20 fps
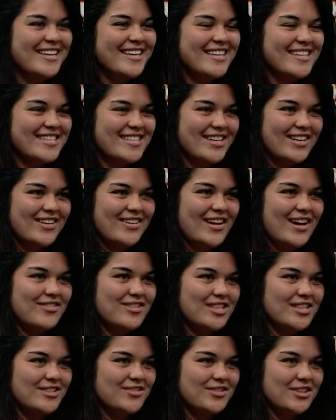So I'm
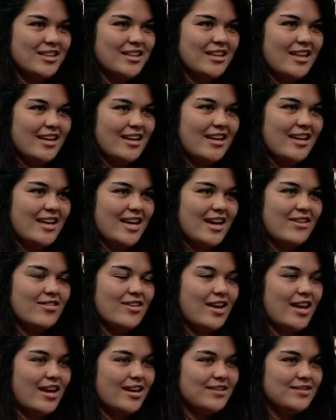just really lucky to have
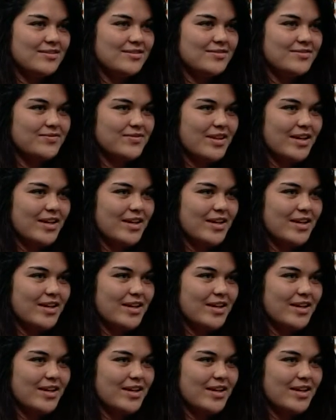that, and